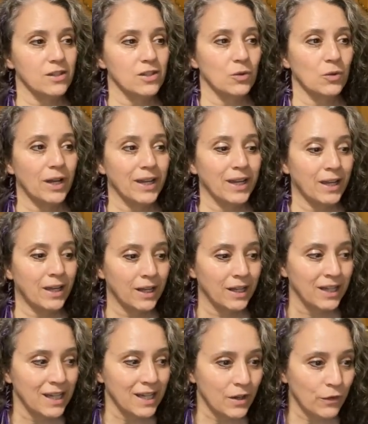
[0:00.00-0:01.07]
So I got to
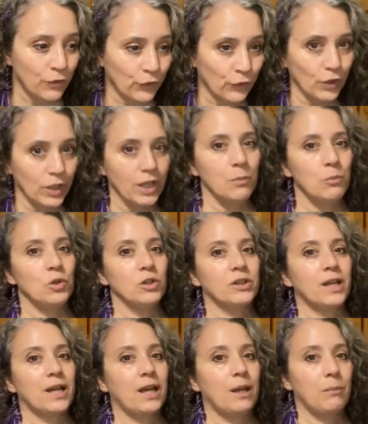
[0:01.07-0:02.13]
free up more
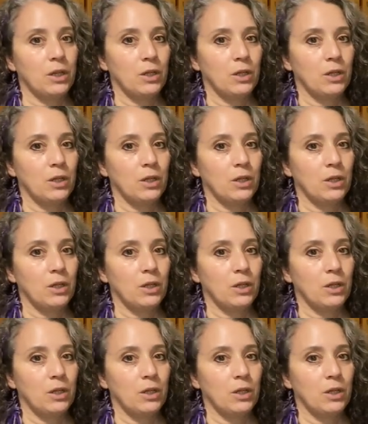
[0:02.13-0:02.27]
time